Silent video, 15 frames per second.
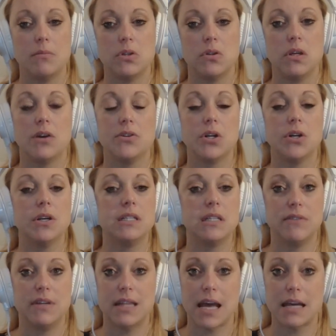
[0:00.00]
So the
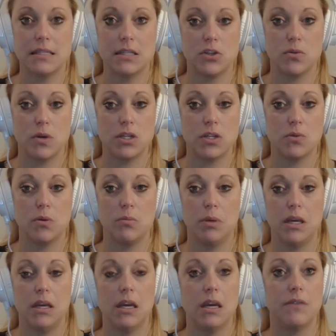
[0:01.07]
alternative in that situation would
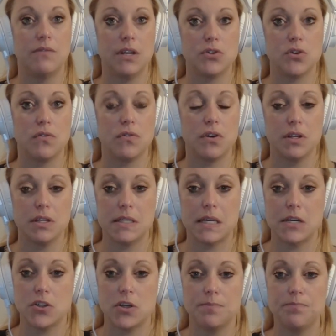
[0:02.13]
be in vitro
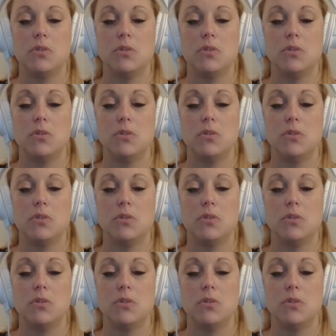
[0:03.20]
fertilization.